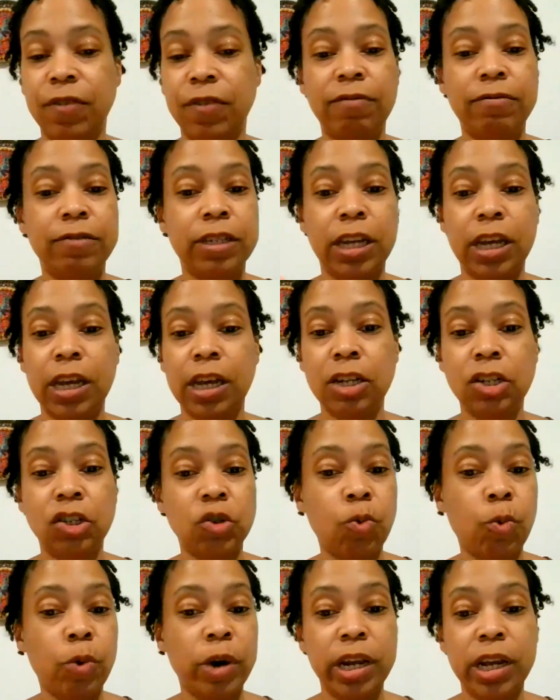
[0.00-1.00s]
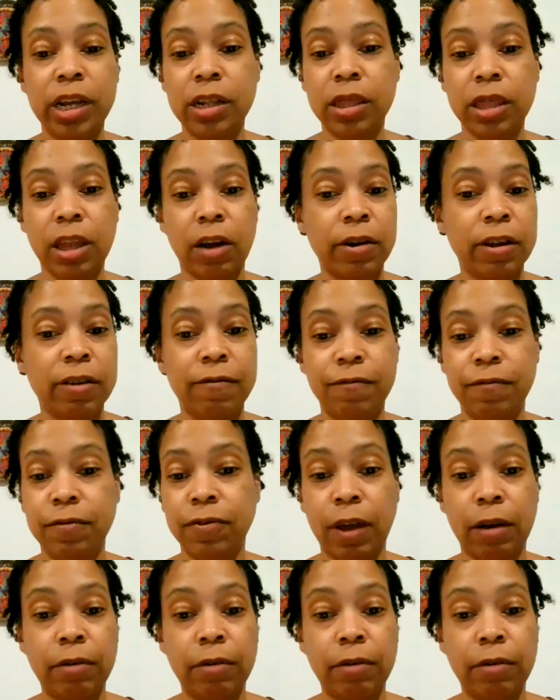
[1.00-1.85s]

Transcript: 15, 20, 30,